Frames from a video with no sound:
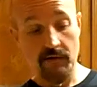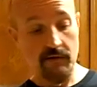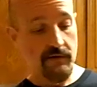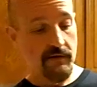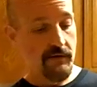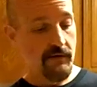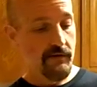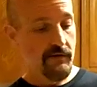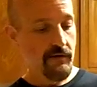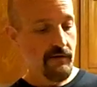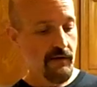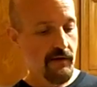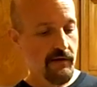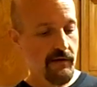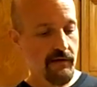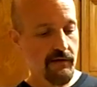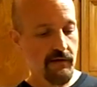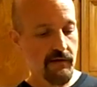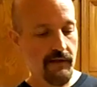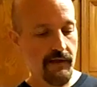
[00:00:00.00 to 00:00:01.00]
This is
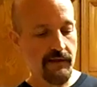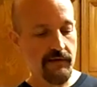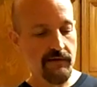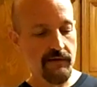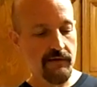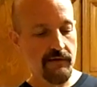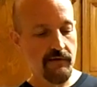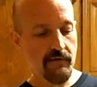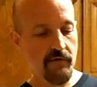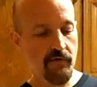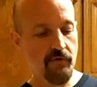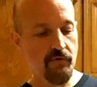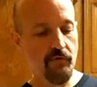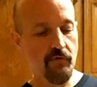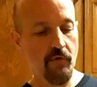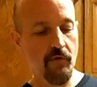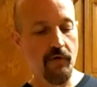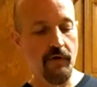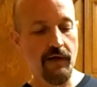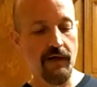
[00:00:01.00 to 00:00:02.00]
called Let's Do
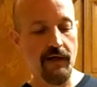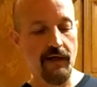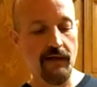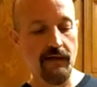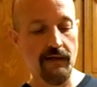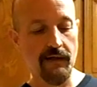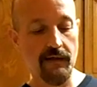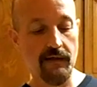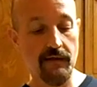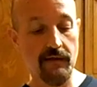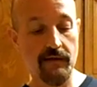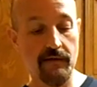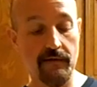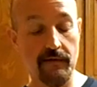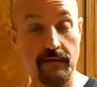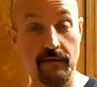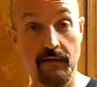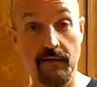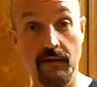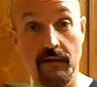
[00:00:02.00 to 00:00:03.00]
Organic,
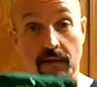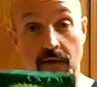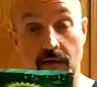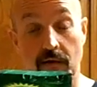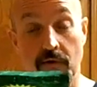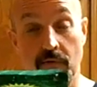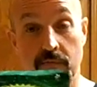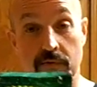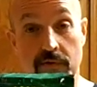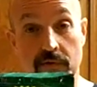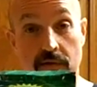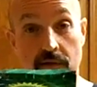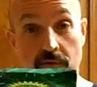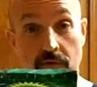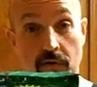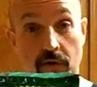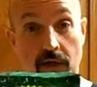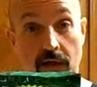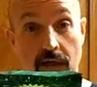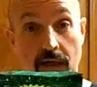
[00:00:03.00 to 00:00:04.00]
100%
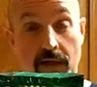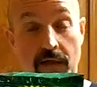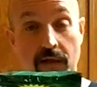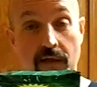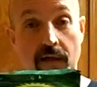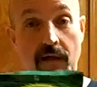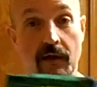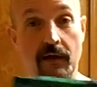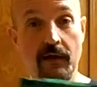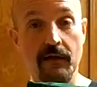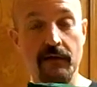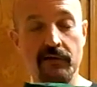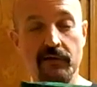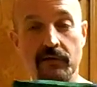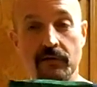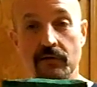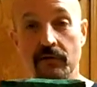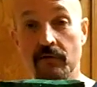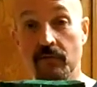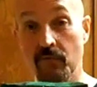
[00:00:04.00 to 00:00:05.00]
organic,
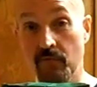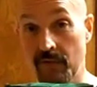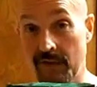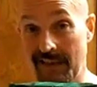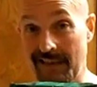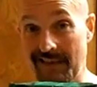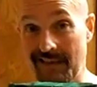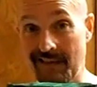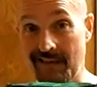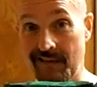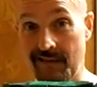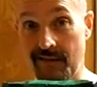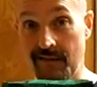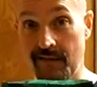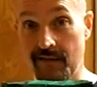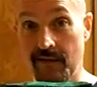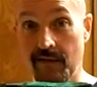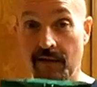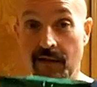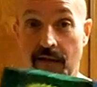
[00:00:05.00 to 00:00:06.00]
unsweetened
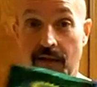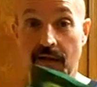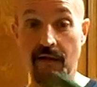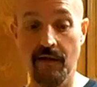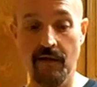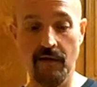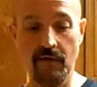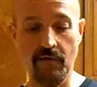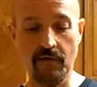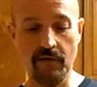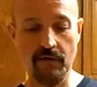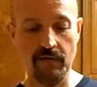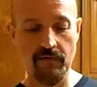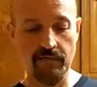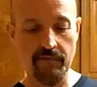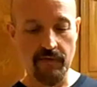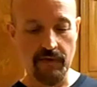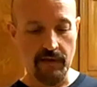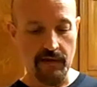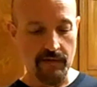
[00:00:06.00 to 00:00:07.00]
coconut
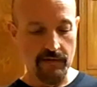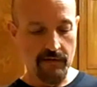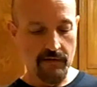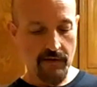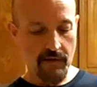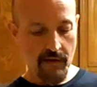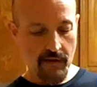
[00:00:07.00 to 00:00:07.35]
flakes.